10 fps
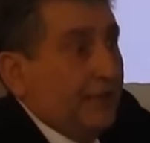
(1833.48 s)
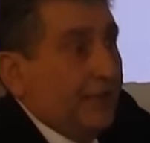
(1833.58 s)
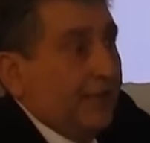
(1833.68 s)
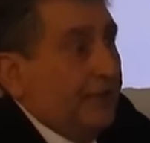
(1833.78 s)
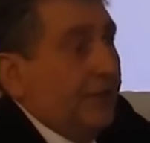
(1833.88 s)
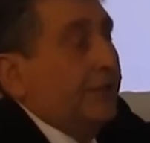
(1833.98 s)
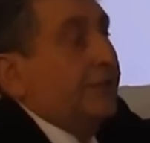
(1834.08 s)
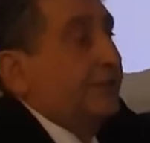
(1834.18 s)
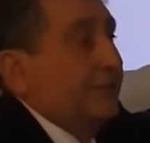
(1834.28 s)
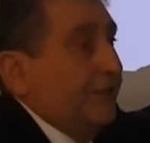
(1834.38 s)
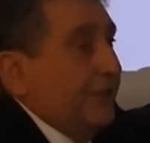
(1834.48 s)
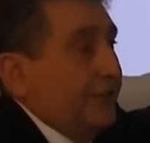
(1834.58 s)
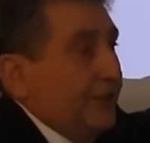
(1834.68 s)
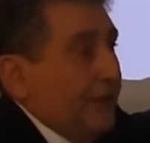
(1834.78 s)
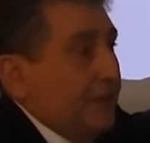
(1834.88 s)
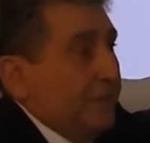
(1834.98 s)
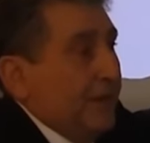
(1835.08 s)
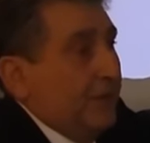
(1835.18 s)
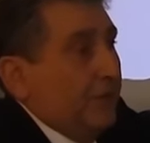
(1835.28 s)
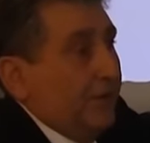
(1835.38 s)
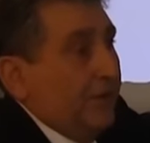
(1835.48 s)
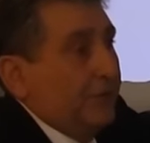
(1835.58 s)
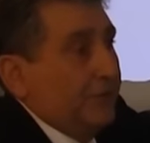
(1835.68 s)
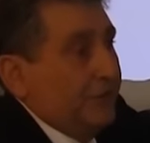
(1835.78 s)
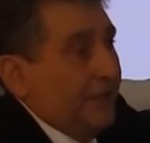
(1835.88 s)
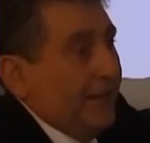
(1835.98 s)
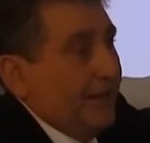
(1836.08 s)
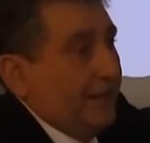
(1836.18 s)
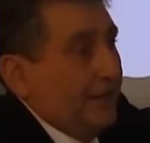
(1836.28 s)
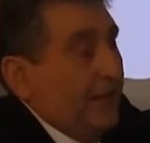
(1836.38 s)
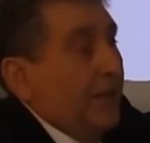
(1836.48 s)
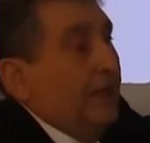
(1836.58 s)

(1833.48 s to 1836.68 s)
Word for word: standing. This is the exact spot where he was standing.